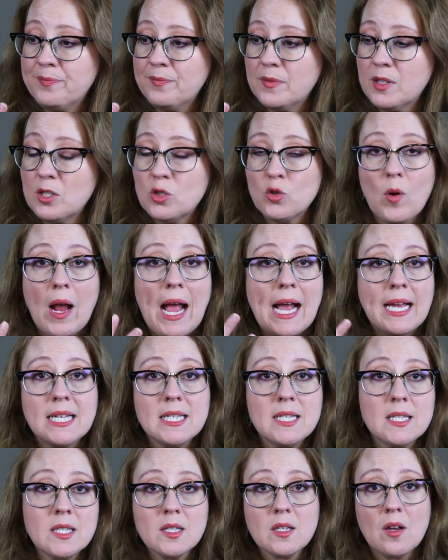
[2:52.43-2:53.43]
the
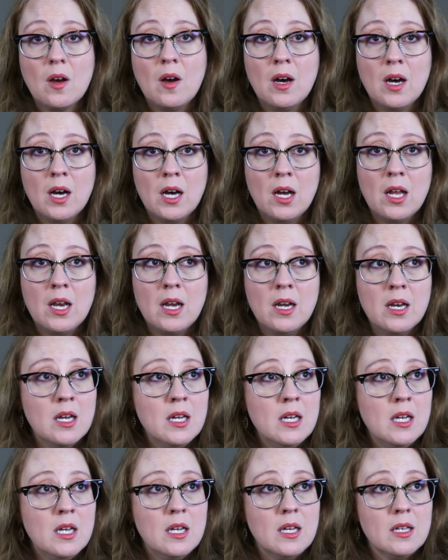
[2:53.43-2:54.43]
dragons on
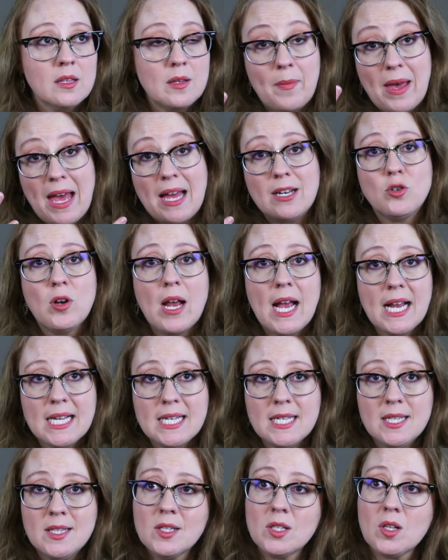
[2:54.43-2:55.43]
the bad
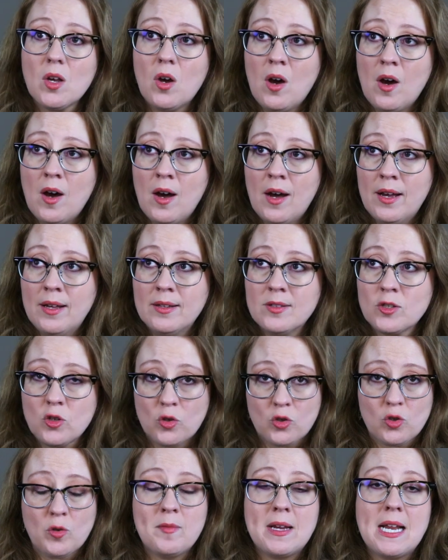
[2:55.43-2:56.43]
dragons on
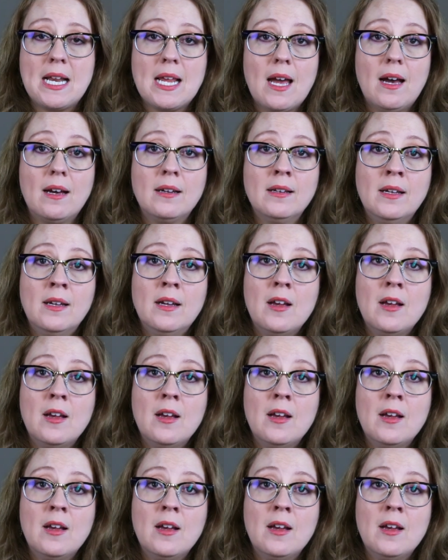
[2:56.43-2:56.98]
social media.